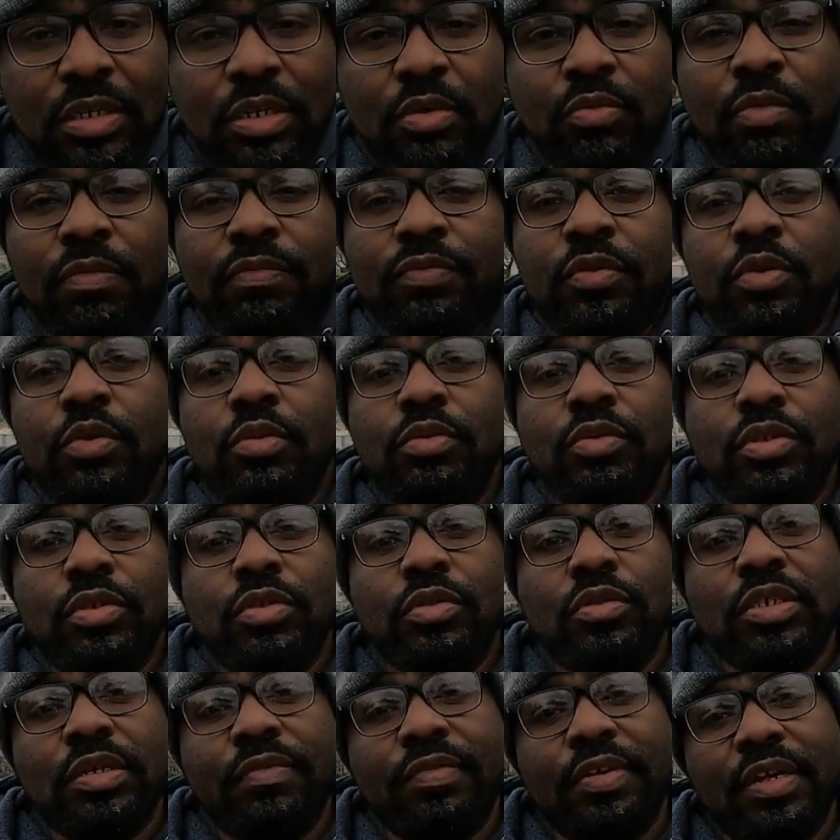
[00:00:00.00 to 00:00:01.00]
I do reviews,
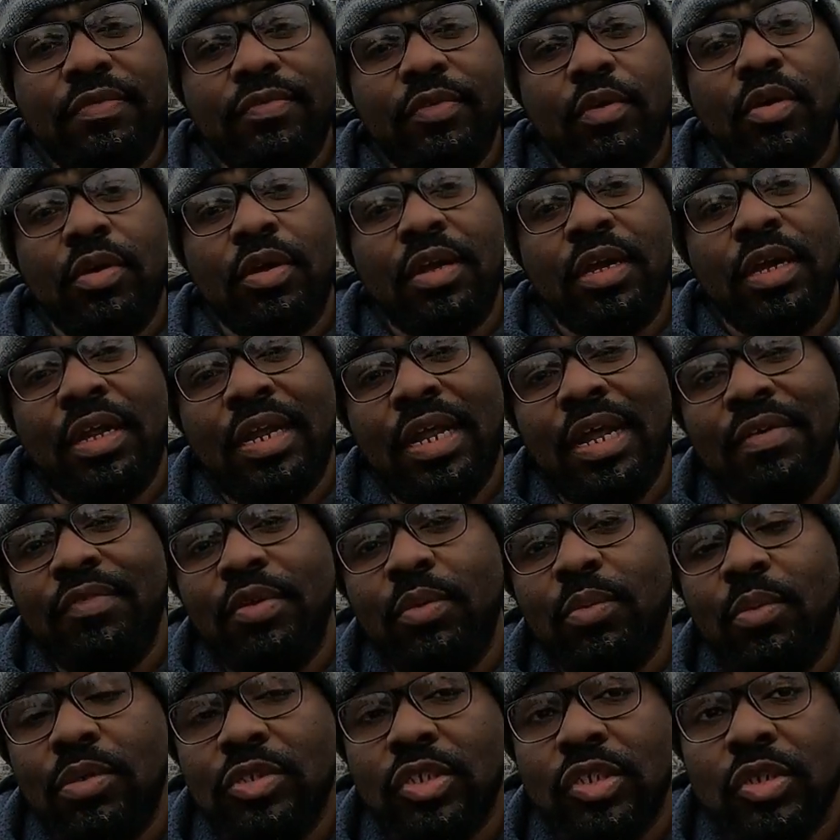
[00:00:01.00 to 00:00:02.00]
news, everyday vlogging, and
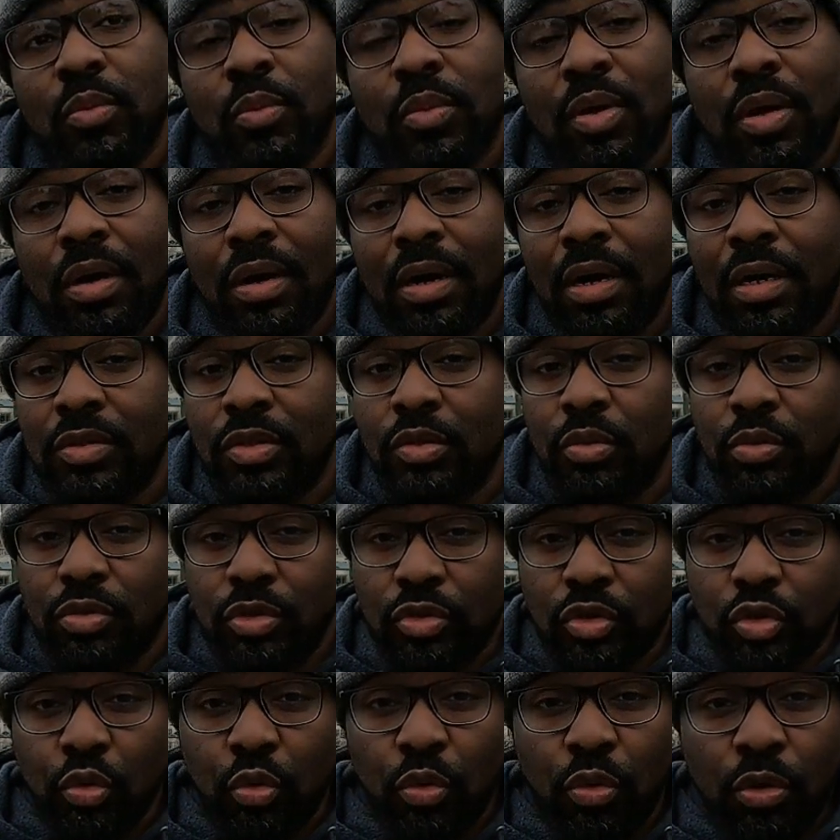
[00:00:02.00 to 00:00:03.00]
every once in a while I'll do a
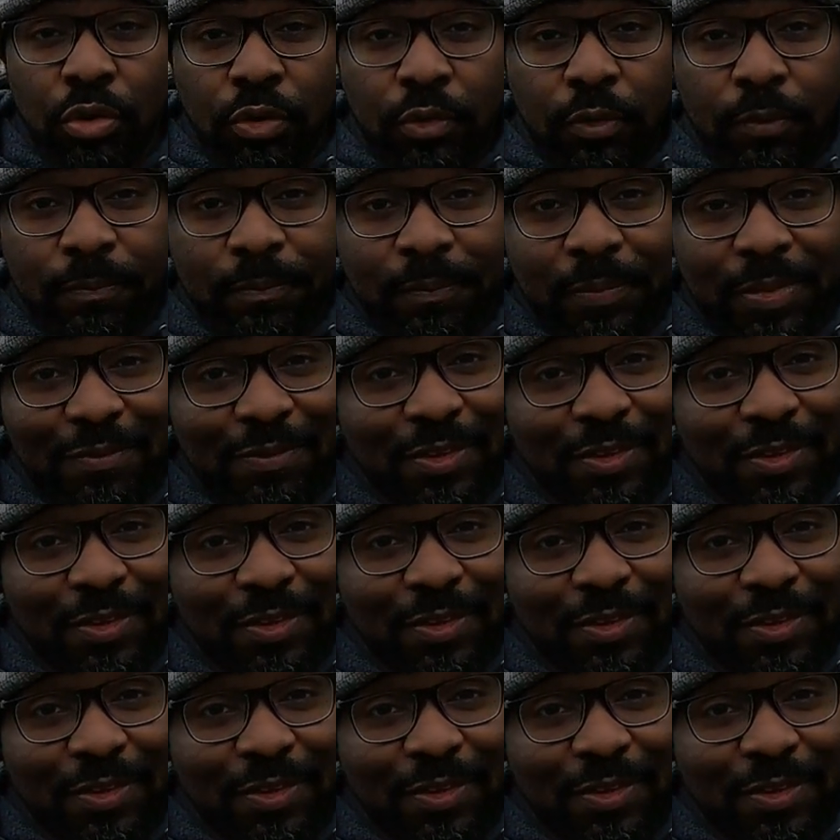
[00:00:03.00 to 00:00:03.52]
tutorial.